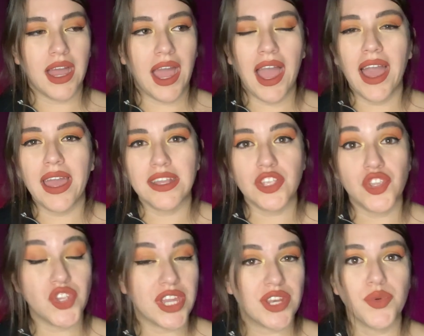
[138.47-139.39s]
I
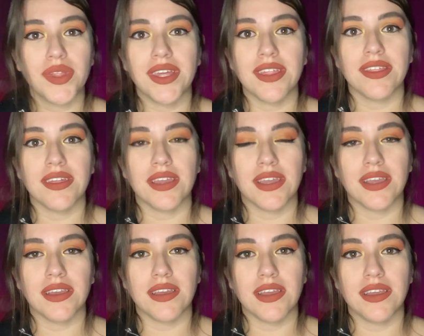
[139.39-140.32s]
genuinely
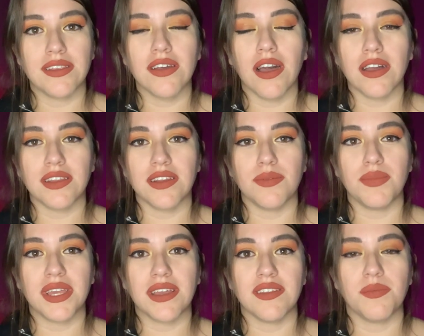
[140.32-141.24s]
think it's haunted
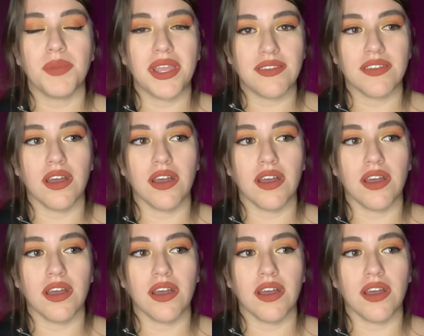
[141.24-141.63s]
because based